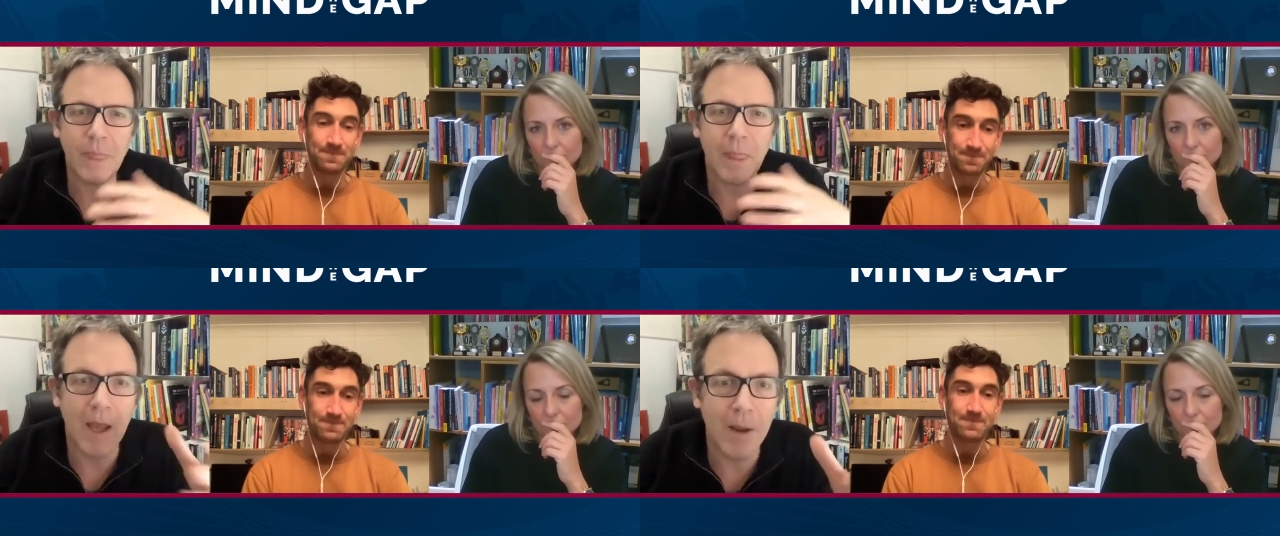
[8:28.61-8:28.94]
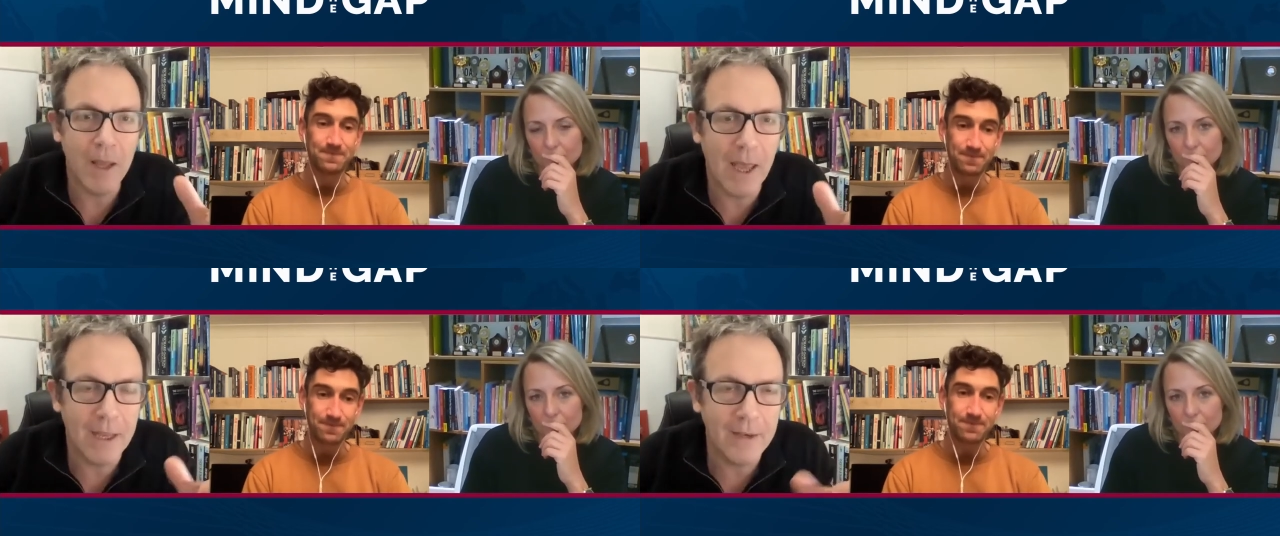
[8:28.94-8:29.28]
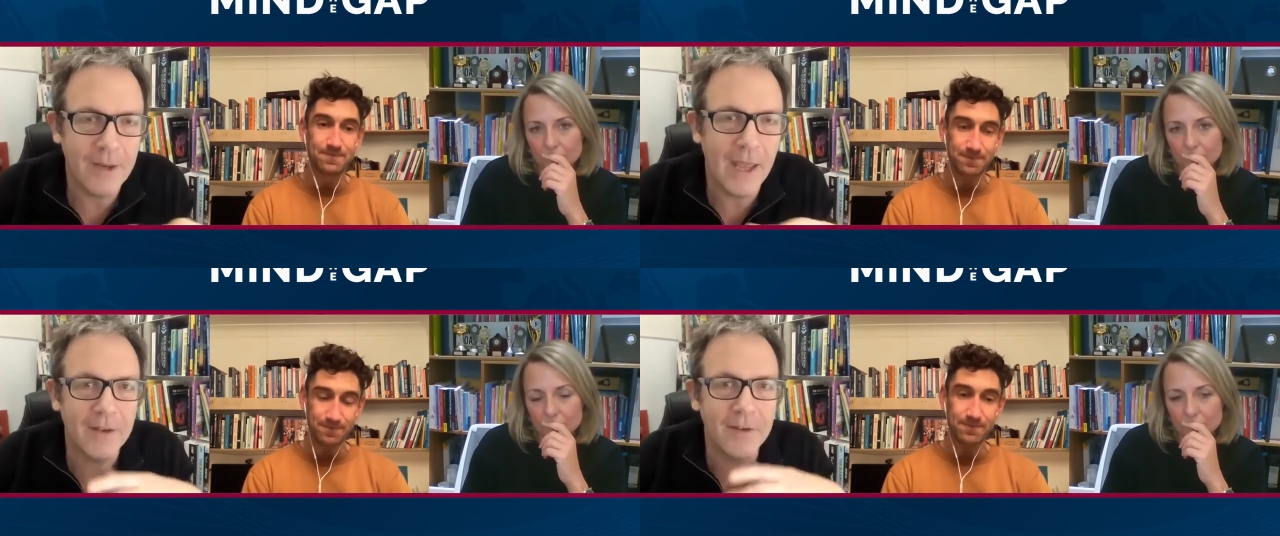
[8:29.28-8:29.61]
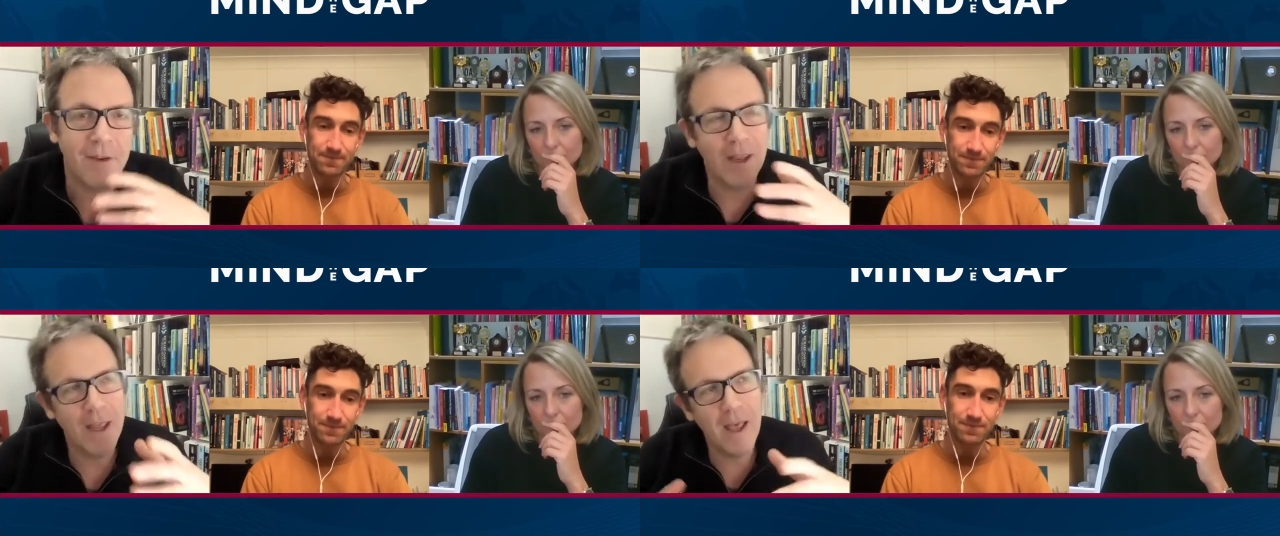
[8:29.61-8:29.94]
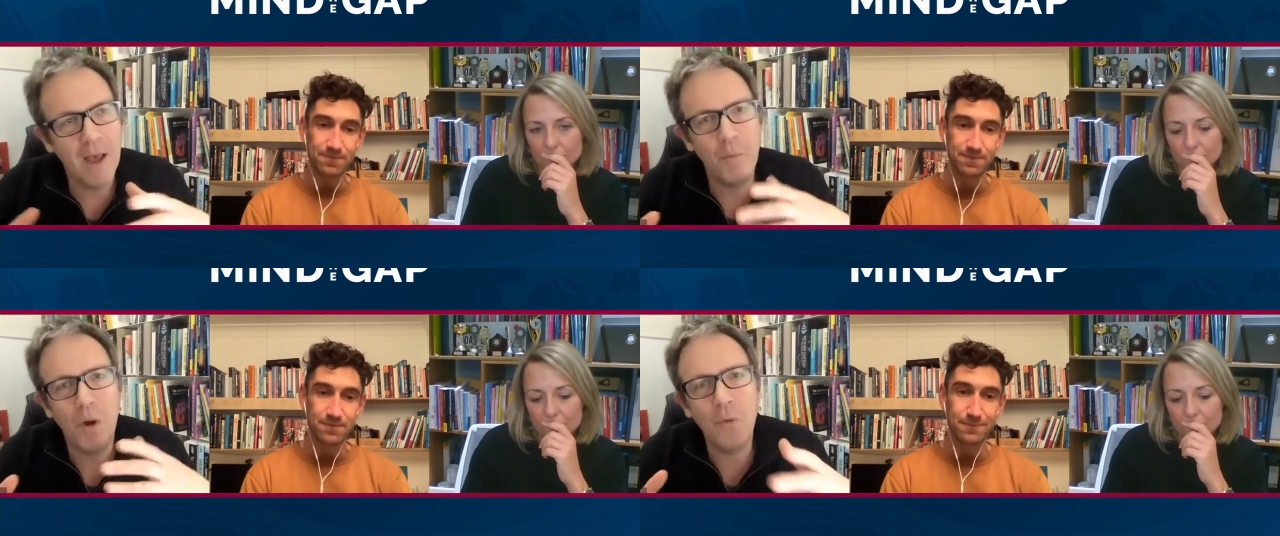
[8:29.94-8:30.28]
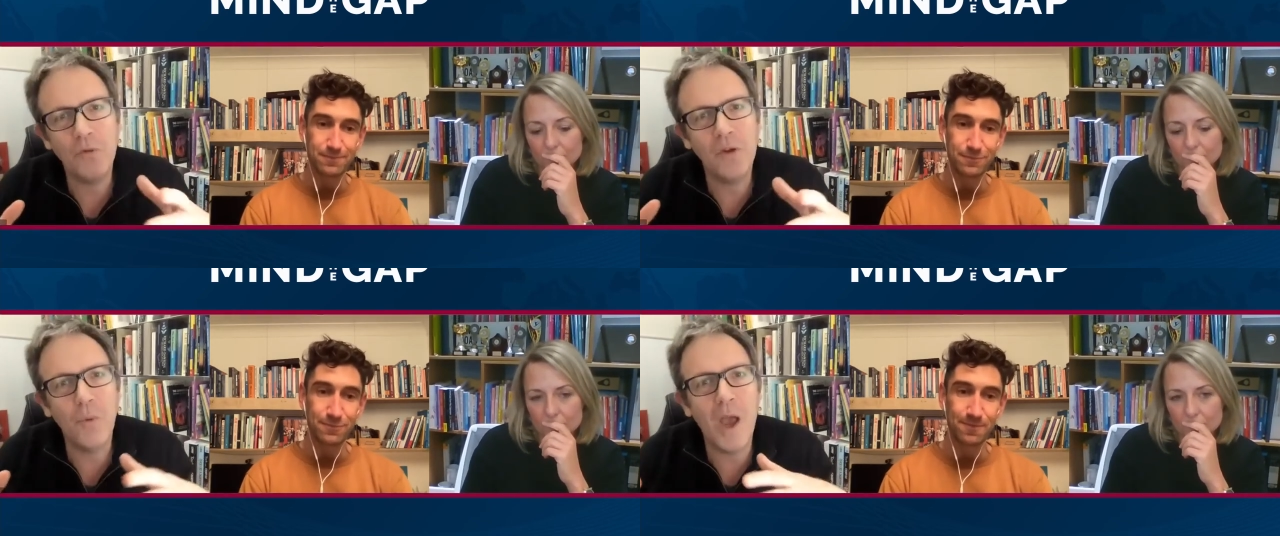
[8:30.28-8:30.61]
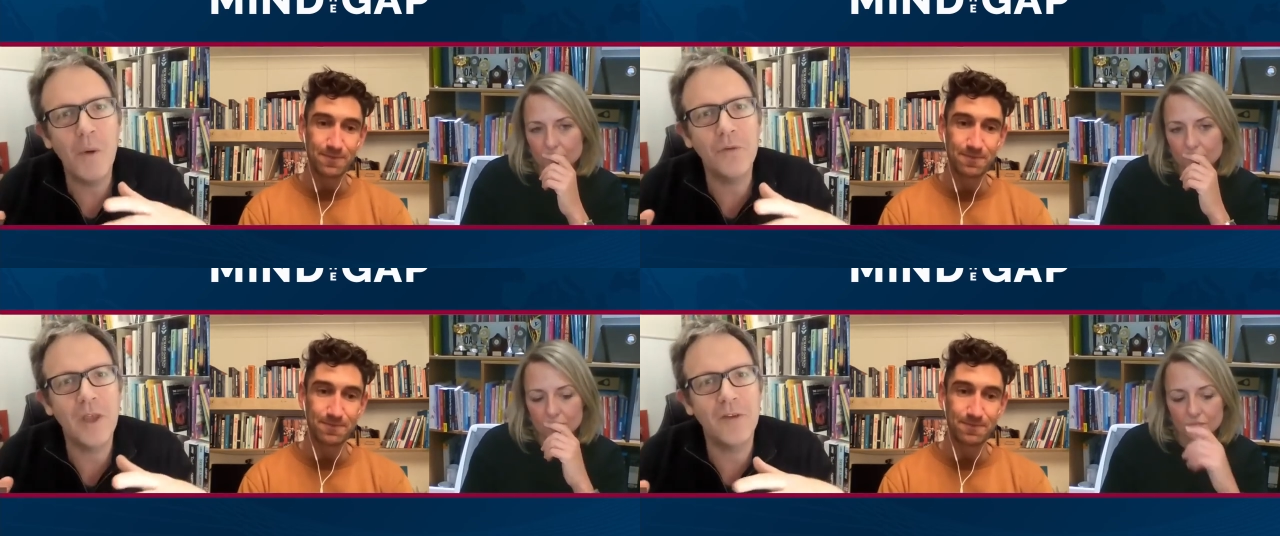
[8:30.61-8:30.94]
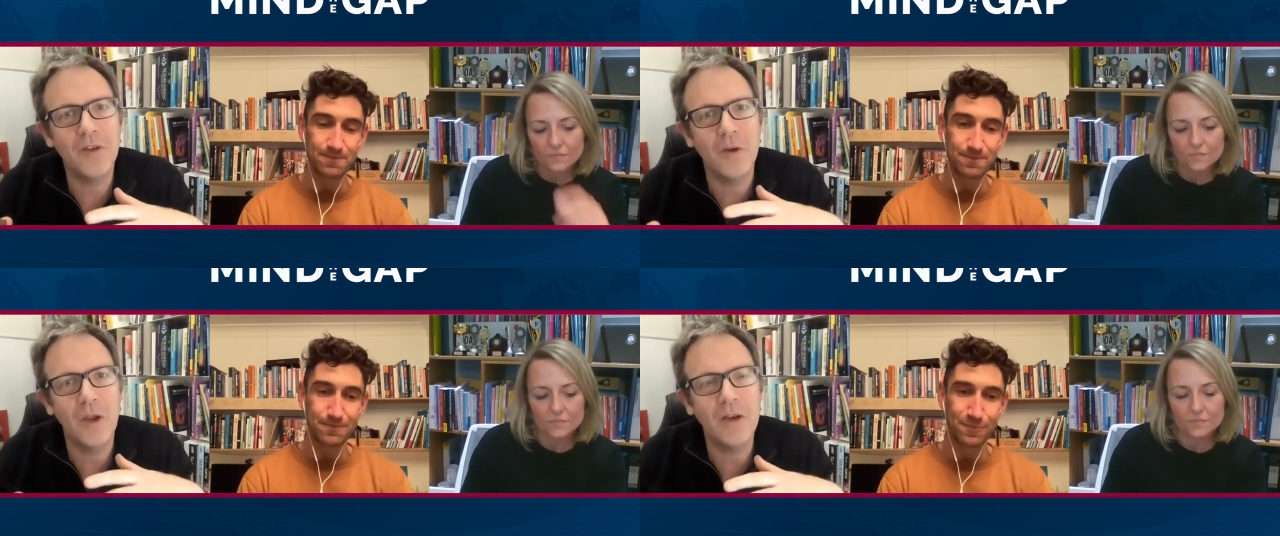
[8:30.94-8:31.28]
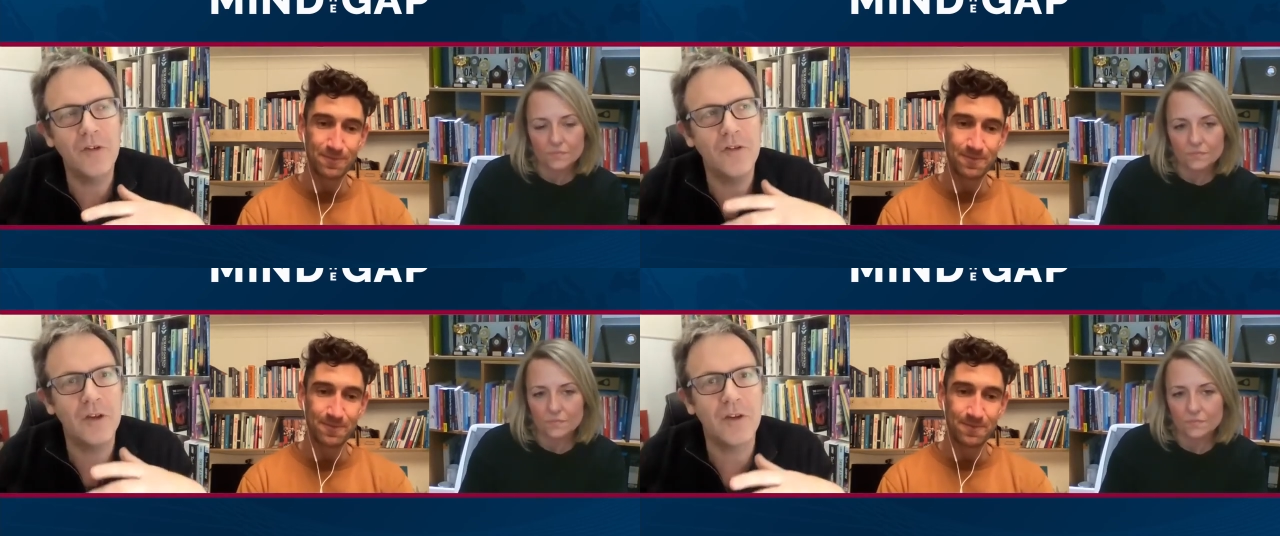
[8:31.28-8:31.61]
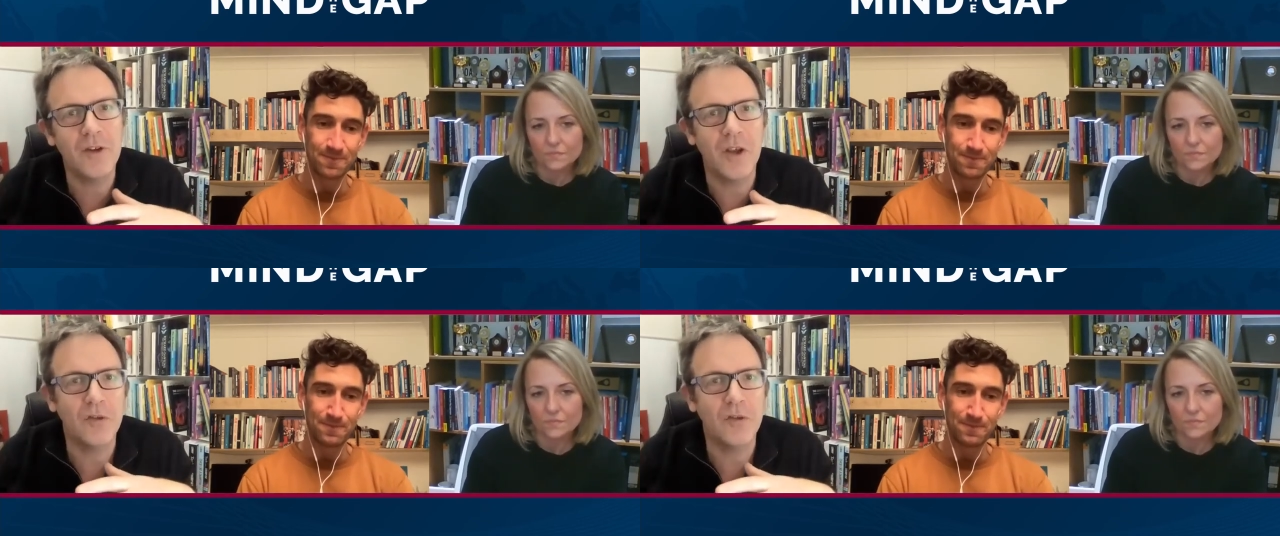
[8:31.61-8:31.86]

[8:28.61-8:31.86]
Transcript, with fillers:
Speaker 1: Uh, and and what was why was that so interesting to you?